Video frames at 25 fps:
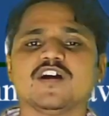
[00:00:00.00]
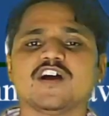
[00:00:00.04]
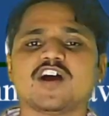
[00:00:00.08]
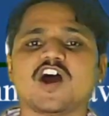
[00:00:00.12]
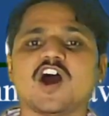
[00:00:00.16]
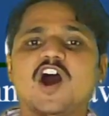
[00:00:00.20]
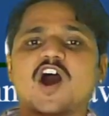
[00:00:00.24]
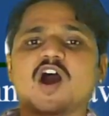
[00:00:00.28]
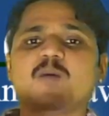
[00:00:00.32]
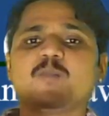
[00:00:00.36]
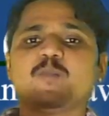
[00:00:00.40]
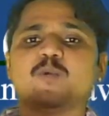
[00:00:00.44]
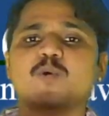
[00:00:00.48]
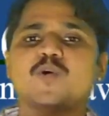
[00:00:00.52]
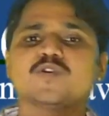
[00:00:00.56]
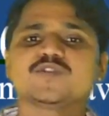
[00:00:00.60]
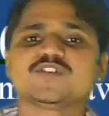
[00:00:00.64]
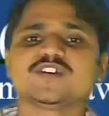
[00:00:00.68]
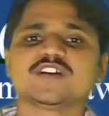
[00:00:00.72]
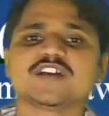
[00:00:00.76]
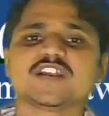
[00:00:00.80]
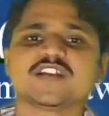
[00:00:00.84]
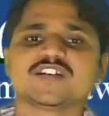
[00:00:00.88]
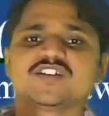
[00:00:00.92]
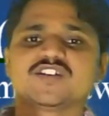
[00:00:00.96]

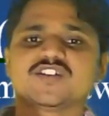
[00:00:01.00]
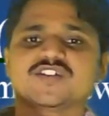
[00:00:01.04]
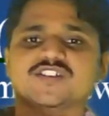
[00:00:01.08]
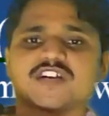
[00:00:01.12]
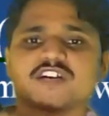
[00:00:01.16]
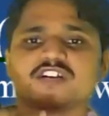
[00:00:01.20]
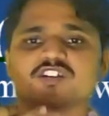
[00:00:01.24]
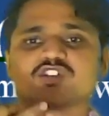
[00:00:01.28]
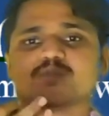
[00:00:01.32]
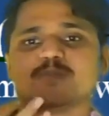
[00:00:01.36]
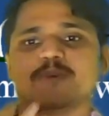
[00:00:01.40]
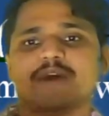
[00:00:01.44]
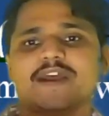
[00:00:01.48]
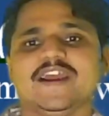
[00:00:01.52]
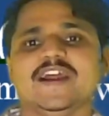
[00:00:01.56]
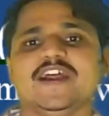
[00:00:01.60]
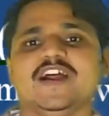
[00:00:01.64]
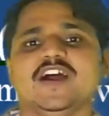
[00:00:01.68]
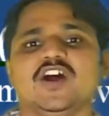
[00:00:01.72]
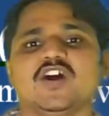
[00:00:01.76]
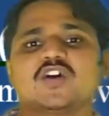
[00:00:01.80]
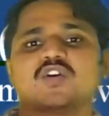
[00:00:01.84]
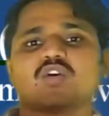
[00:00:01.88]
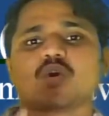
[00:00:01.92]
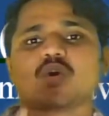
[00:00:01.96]
opposite resistance by
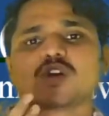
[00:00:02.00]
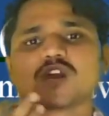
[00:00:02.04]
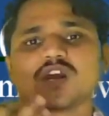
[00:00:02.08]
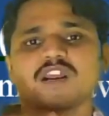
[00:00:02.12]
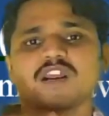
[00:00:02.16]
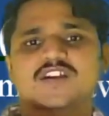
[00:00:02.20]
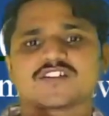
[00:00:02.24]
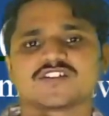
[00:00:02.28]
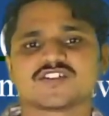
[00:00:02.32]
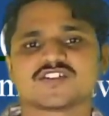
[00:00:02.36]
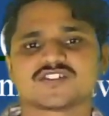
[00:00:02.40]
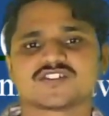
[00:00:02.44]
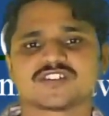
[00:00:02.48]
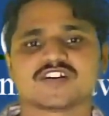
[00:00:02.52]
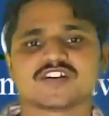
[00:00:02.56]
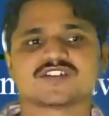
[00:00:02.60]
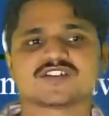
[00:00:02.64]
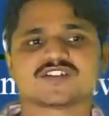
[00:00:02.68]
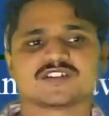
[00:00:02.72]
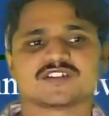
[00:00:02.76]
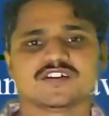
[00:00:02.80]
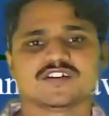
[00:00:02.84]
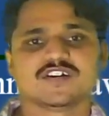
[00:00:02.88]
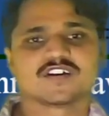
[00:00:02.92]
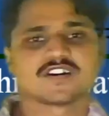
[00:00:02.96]
total
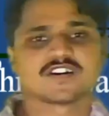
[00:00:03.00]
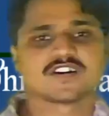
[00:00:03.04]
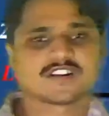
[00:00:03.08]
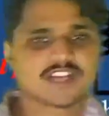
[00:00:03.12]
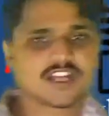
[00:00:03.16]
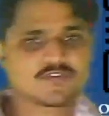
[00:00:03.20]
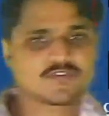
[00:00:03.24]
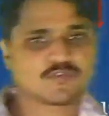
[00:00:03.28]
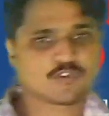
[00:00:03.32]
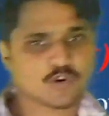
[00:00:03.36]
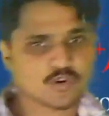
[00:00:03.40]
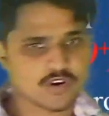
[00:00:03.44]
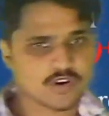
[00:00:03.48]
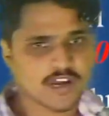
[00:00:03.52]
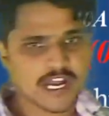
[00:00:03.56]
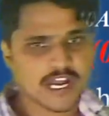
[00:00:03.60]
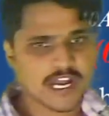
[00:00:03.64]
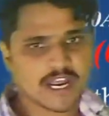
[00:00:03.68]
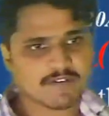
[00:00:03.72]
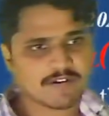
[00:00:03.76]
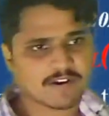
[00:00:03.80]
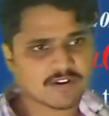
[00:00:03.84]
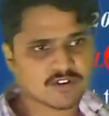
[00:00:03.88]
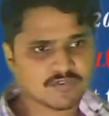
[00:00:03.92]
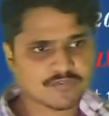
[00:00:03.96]
resistance. Therefore,
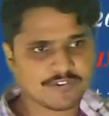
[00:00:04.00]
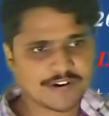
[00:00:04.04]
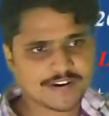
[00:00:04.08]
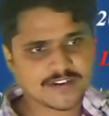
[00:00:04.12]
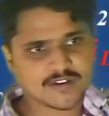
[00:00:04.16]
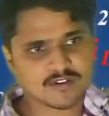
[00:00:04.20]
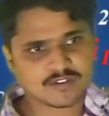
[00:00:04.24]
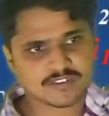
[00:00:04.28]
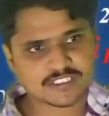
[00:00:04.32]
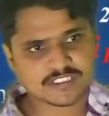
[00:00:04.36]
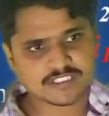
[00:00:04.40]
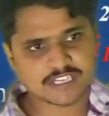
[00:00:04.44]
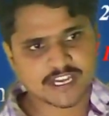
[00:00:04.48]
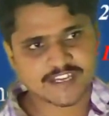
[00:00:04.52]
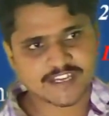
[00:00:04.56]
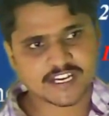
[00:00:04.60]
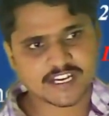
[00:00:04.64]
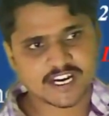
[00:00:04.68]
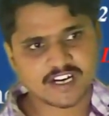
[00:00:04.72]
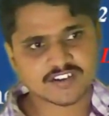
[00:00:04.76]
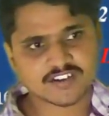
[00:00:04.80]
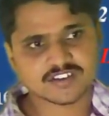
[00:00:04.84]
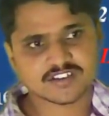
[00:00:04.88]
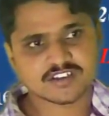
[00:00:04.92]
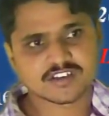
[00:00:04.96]
I want to find out this I
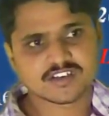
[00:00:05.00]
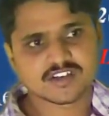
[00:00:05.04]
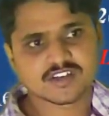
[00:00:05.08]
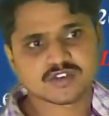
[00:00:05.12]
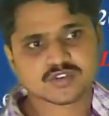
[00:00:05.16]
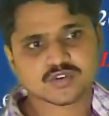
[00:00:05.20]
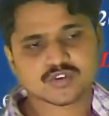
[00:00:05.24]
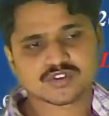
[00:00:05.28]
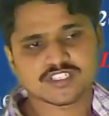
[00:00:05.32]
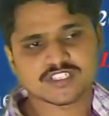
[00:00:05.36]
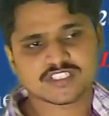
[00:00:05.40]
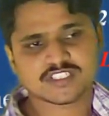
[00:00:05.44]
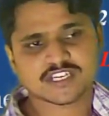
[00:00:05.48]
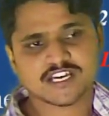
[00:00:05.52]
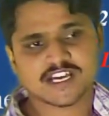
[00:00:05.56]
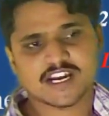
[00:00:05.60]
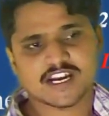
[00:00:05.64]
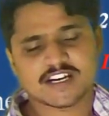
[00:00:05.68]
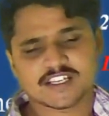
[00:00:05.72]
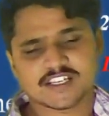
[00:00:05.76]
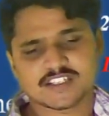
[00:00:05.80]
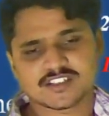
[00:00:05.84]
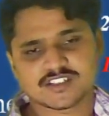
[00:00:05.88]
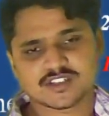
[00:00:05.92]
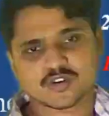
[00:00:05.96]
naught. So, this
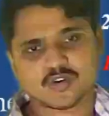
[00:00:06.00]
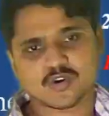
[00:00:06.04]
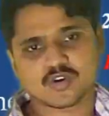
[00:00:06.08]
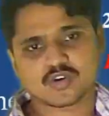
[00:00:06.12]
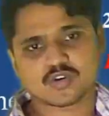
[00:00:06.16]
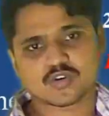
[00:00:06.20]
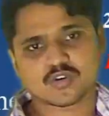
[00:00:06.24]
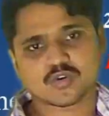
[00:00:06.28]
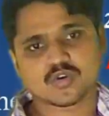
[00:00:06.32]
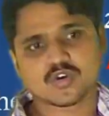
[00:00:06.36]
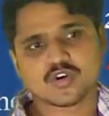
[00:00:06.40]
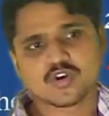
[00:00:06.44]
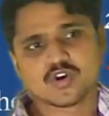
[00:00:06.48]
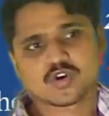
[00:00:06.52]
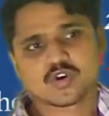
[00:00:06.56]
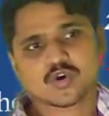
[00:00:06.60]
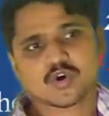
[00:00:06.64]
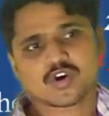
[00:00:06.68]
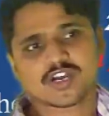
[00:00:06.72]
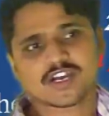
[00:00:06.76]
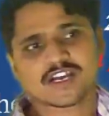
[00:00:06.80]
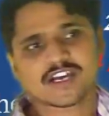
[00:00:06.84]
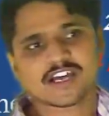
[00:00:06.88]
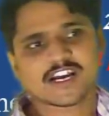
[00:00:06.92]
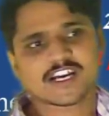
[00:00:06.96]
current is equal to,
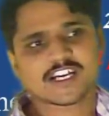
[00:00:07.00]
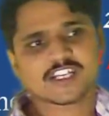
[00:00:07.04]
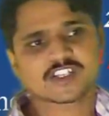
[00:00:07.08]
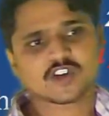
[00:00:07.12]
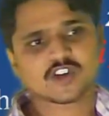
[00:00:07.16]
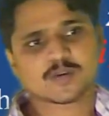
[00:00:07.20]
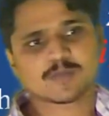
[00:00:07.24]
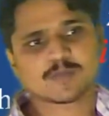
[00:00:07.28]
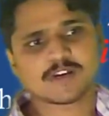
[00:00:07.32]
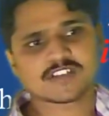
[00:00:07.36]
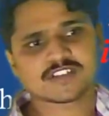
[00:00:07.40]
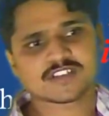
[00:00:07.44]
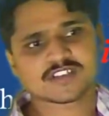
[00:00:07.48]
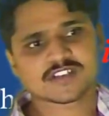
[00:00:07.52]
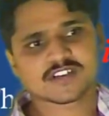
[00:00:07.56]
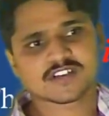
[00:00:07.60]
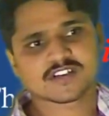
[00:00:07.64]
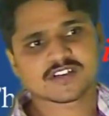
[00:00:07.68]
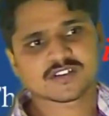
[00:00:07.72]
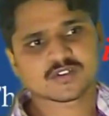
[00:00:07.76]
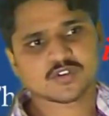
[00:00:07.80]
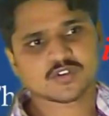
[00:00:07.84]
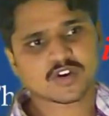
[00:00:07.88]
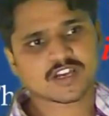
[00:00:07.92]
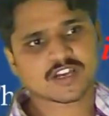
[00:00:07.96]
total current is how much?
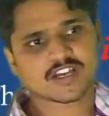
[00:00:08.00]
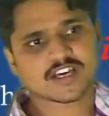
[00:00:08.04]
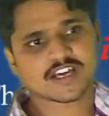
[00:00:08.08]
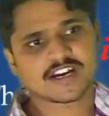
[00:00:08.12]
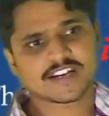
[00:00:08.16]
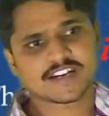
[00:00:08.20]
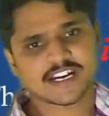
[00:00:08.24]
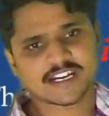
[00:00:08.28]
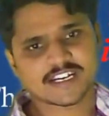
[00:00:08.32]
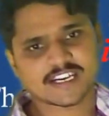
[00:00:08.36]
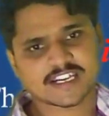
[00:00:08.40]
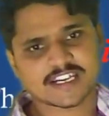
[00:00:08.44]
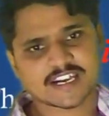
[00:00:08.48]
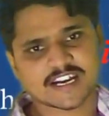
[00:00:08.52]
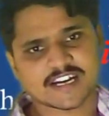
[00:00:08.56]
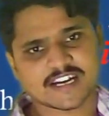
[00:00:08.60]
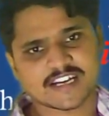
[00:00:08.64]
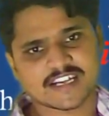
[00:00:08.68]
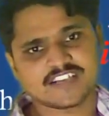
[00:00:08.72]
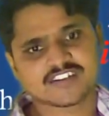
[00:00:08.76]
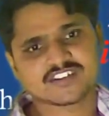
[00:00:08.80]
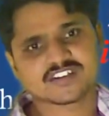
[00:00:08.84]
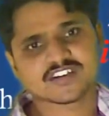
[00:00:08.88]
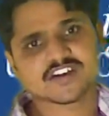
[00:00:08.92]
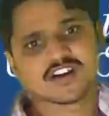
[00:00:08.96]
Total current, inductor current
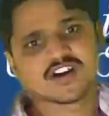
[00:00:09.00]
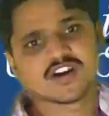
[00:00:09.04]
is